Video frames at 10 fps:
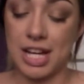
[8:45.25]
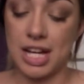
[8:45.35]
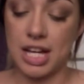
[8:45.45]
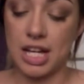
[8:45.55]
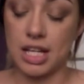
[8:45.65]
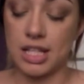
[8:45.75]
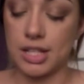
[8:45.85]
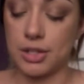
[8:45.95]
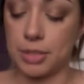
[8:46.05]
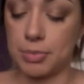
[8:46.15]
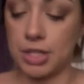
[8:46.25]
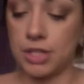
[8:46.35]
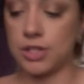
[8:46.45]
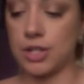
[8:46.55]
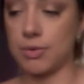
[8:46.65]
It's a cream
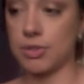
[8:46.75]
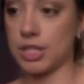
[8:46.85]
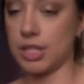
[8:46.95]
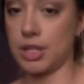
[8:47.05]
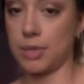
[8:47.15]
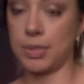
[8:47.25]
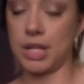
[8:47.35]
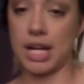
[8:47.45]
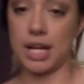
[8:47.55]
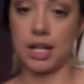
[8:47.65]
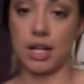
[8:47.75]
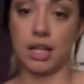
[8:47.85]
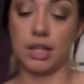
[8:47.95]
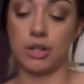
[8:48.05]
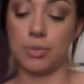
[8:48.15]
blush, so I'm just going to apply
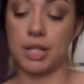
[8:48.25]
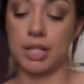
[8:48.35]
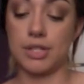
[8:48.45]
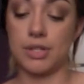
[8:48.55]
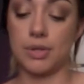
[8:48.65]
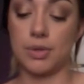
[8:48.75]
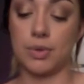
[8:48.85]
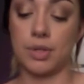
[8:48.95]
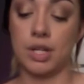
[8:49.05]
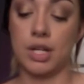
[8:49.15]
a little bit to